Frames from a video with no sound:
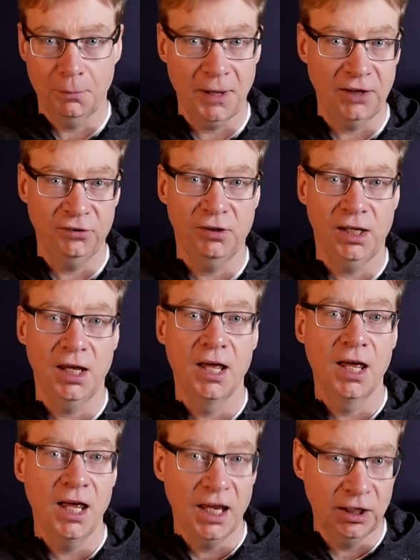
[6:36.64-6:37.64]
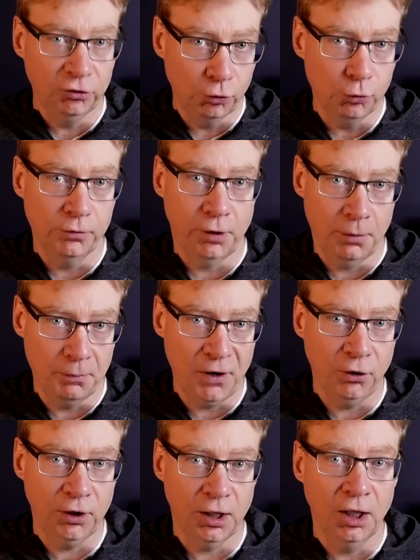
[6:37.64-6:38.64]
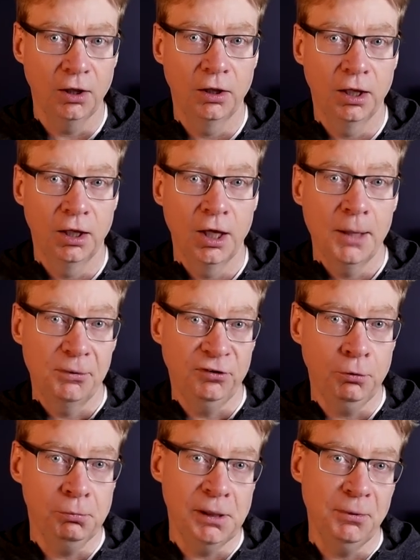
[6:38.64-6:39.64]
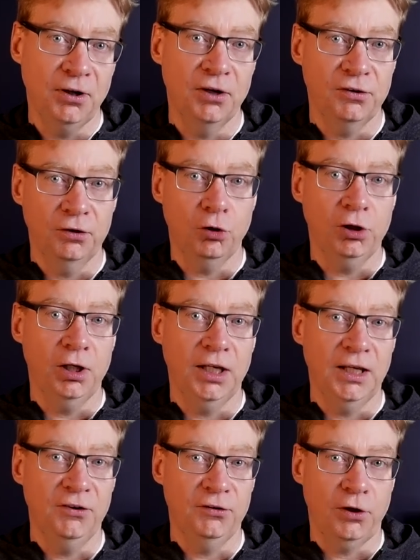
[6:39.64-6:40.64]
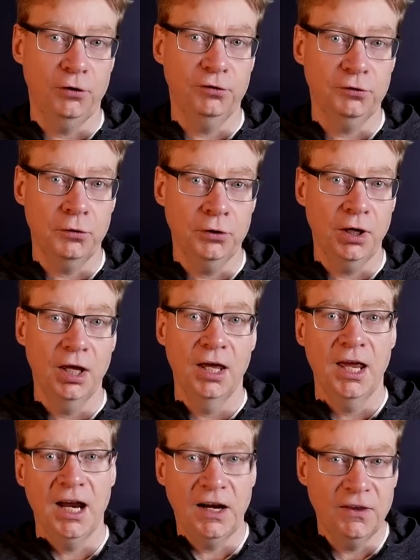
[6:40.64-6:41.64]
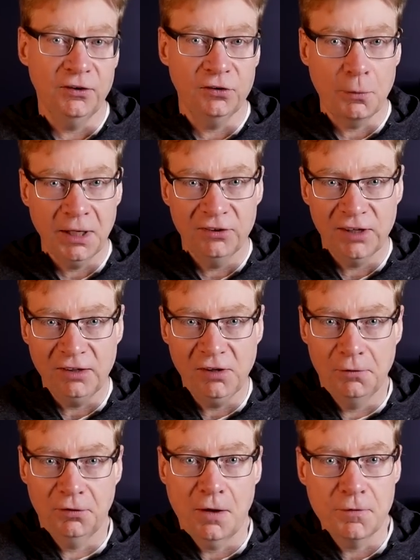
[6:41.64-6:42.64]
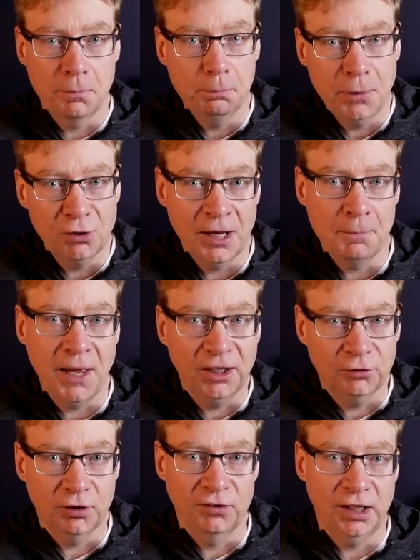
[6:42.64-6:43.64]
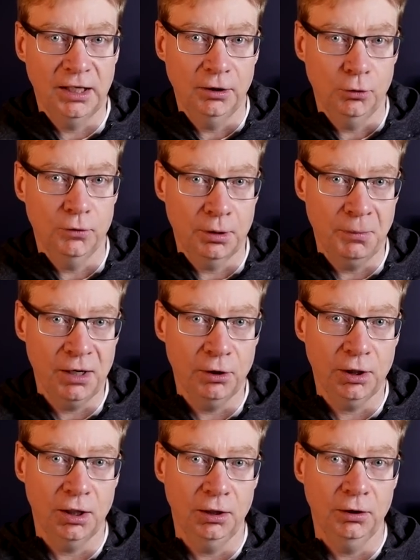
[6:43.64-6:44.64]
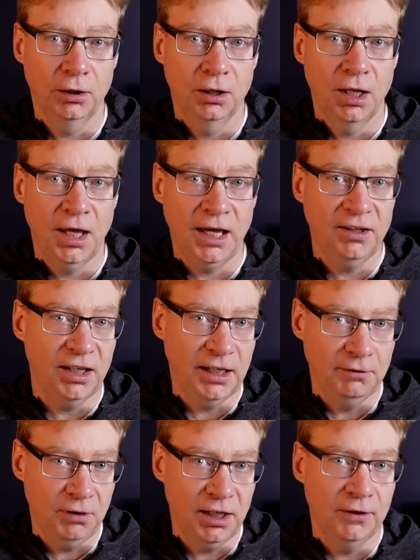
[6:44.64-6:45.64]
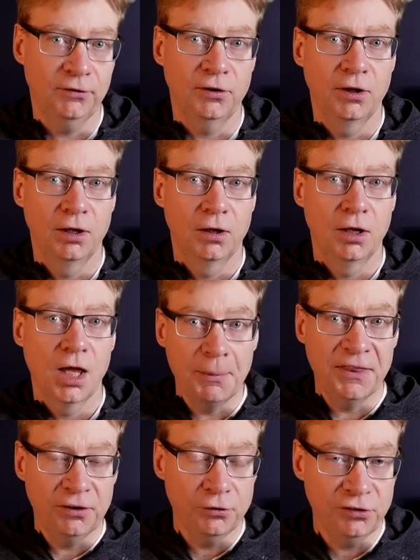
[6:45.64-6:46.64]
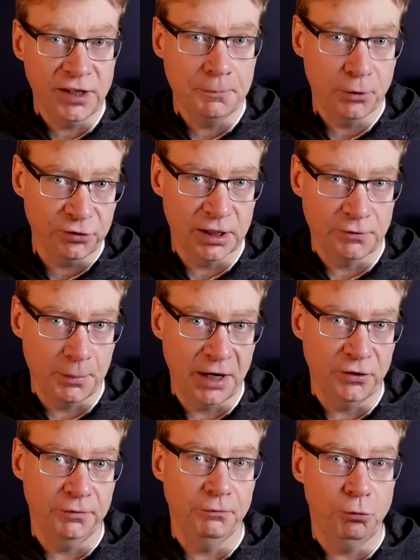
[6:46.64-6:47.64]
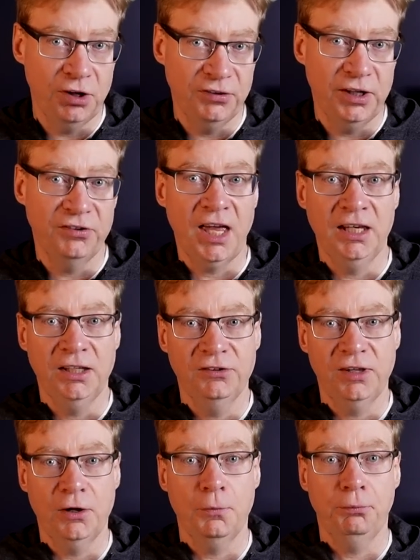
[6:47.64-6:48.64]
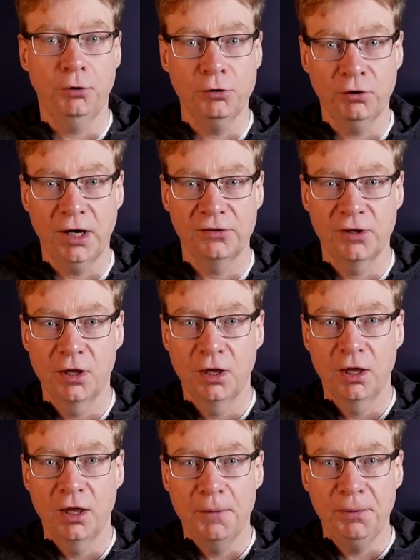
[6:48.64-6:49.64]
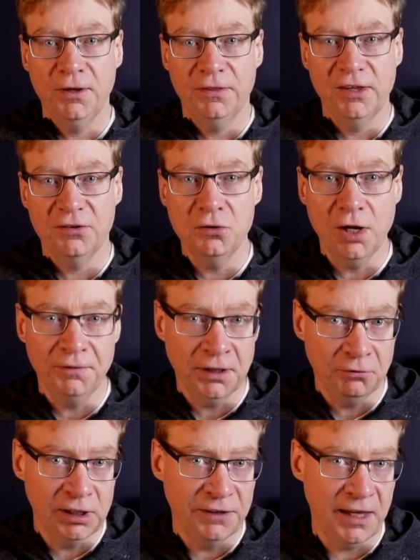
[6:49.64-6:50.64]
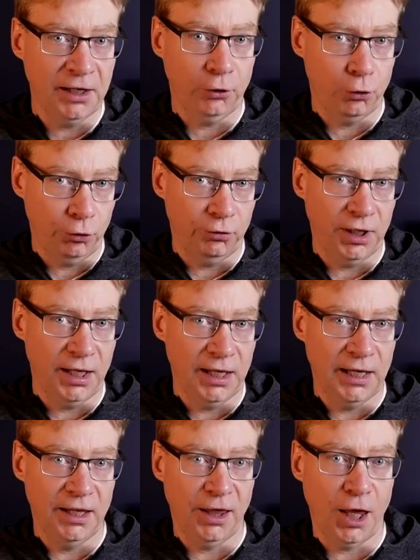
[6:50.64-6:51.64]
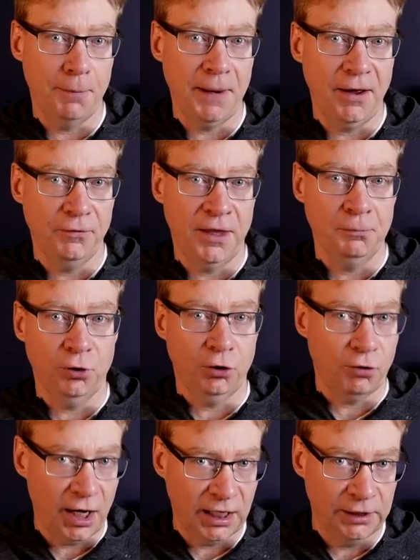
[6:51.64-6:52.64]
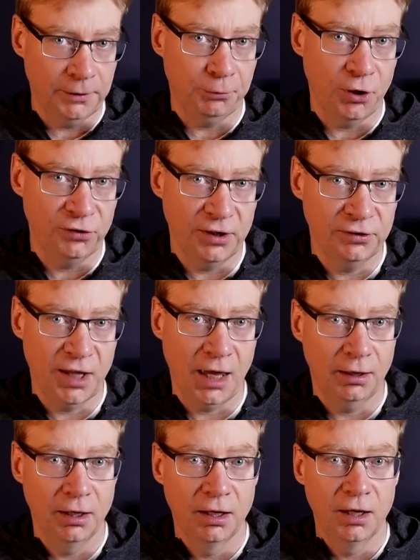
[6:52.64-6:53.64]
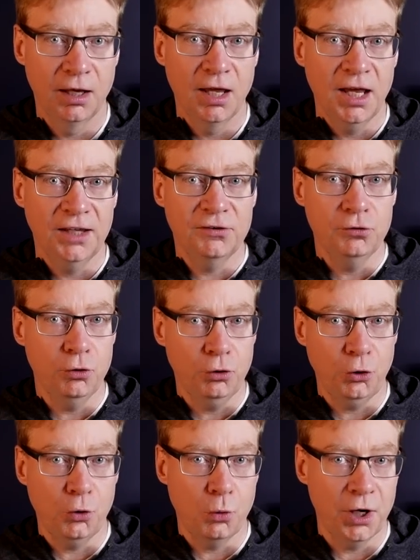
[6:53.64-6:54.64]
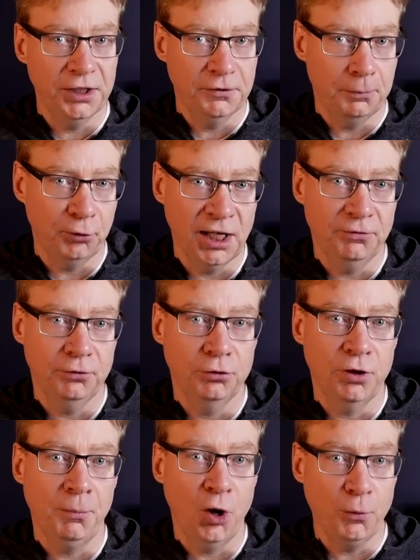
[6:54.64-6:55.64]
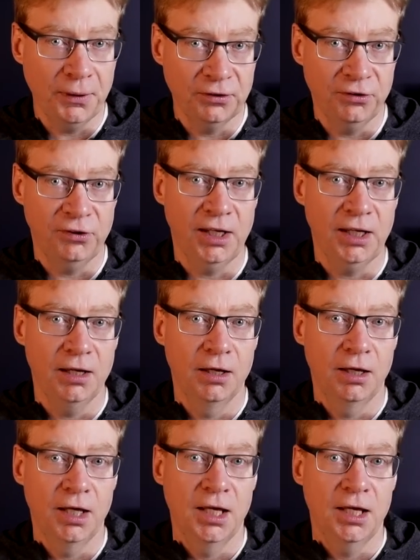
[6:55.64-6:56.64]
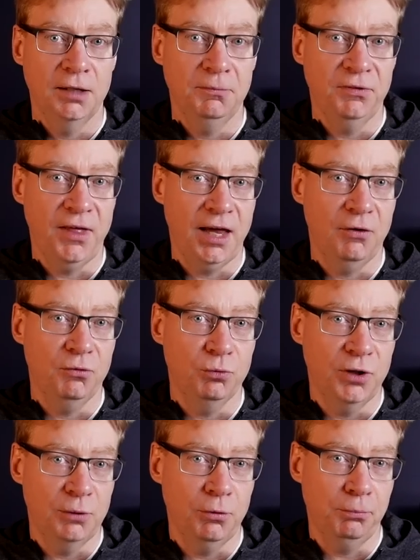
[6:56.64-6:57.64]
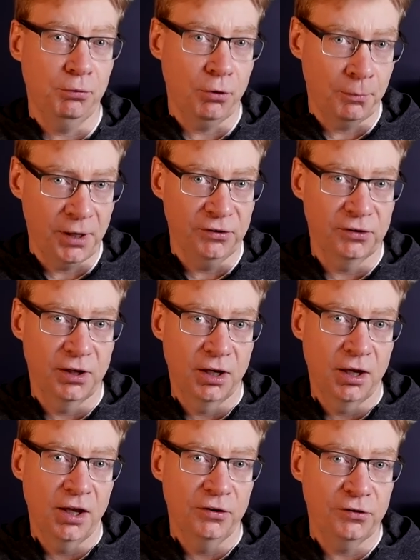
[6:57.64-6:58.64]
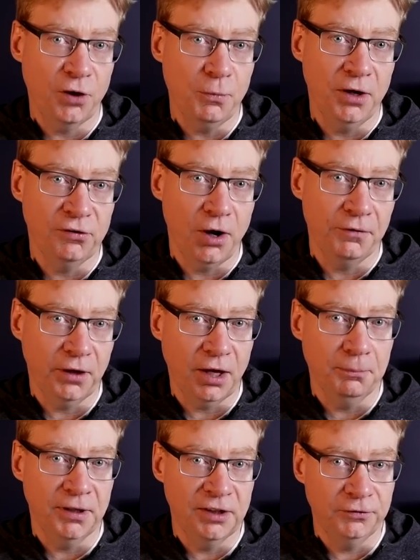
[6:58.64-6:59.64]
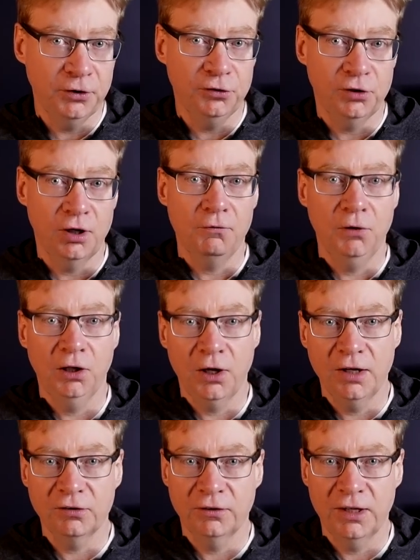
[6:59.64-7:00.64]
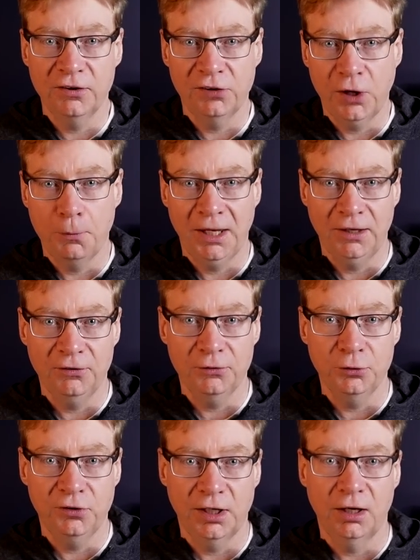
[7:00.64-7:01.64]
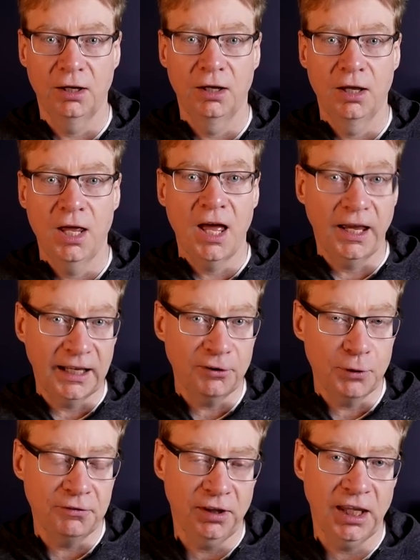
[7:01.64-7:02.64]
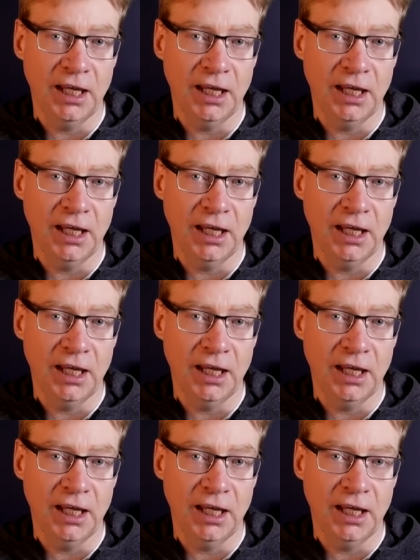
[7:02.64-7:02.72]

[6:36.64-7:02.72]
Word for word: capacity in North America presumably because the dollar is so strong, and there's so many incentives for building batteries in North America and EVs. I mean, they do seem positive about the 4680 cell progress, but there's nothing really that concrete here about them cracking the process yet. It's not quite the breakthrough I'm hoping to see that we were promised. So much of the company's future relies on this cell being sorted. I guess we have